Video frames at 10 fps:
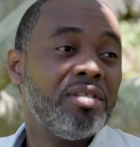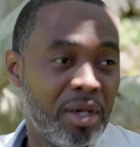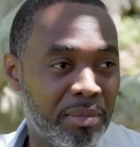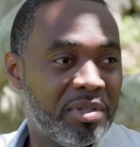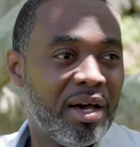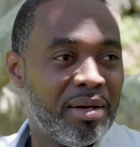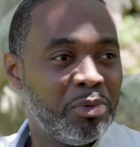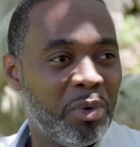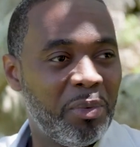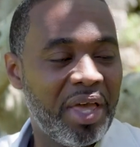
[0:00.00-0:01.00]

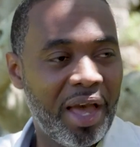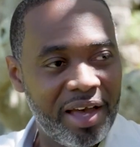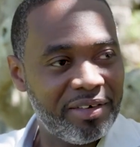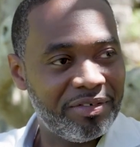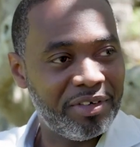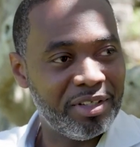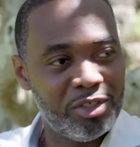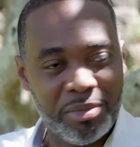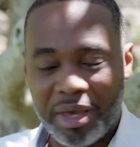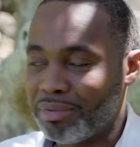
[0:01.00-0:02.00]
sometimes what we have.
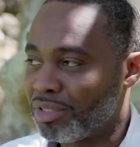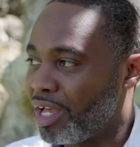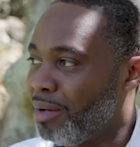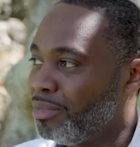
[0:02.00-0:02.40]
And to be able to